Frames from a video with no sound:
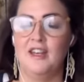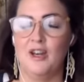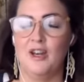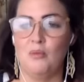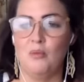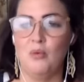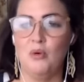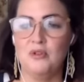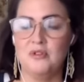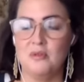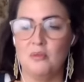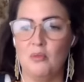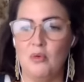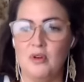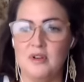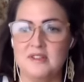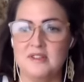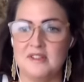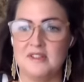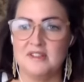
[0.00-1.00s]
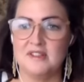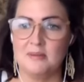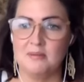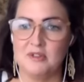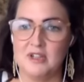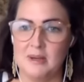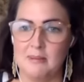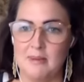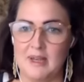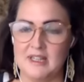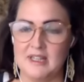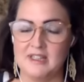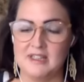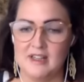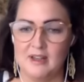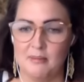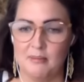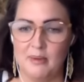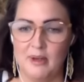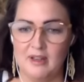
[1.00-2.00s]
You know, what what is the subject
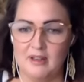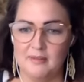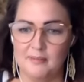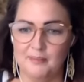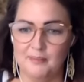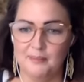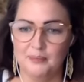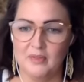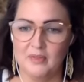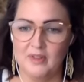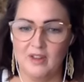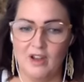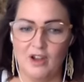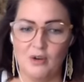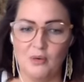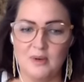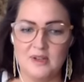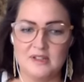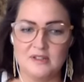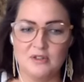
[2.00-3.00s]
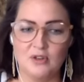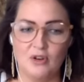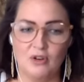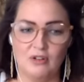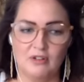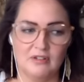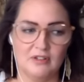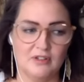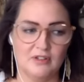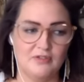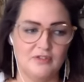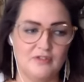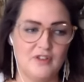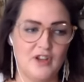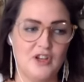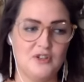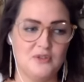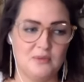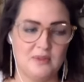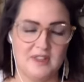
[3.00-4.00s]
matter? But I always got
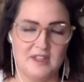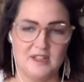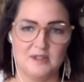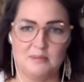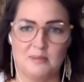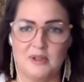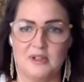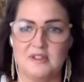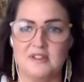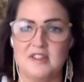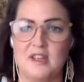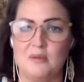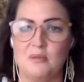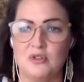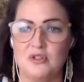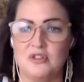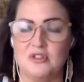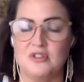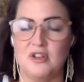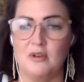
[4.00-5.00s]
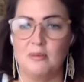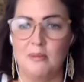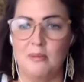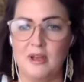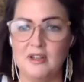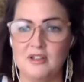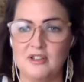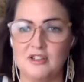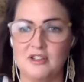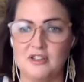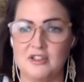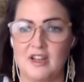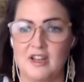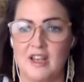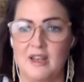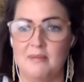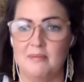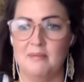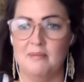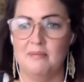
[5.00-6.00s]
confused with this because there's so much
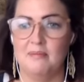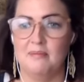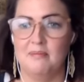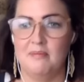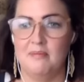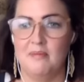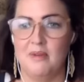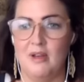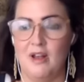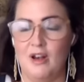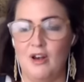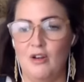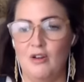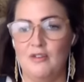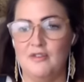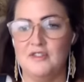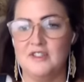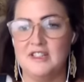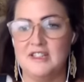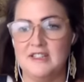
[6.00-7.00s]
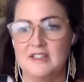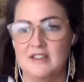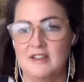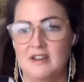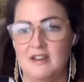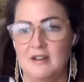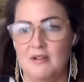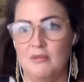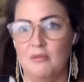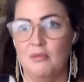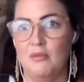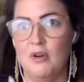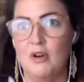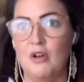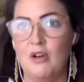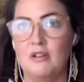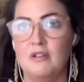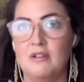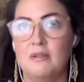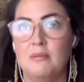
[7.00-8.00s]
and a lot of
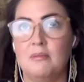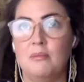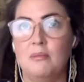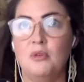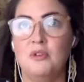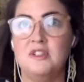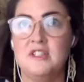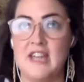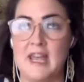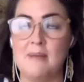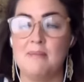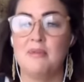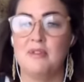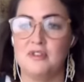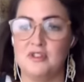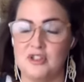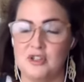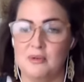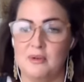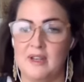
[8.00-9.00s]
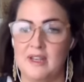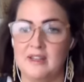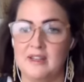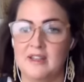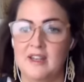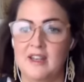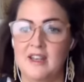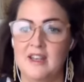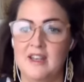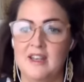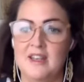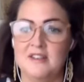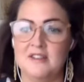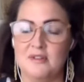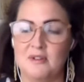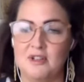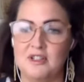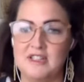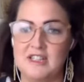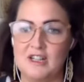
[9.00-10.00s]
lot more depth to it.
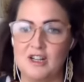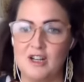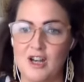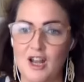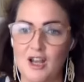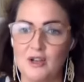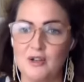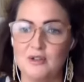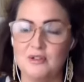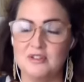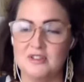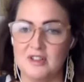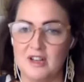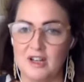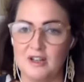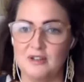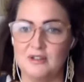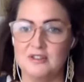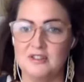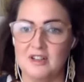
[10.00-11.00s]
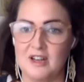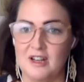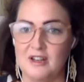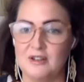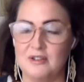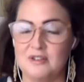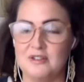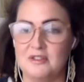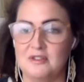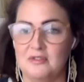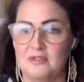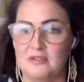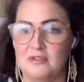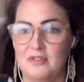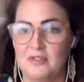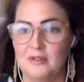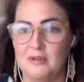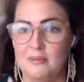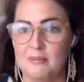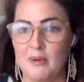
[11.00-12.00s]
So I did loads and loads and loads of
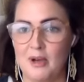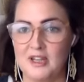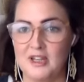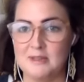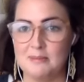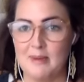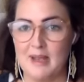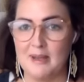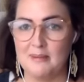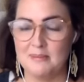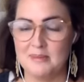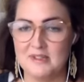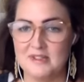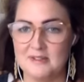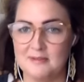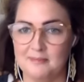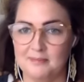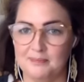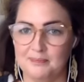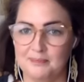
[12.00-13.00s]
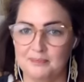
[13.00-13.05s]
mind maps,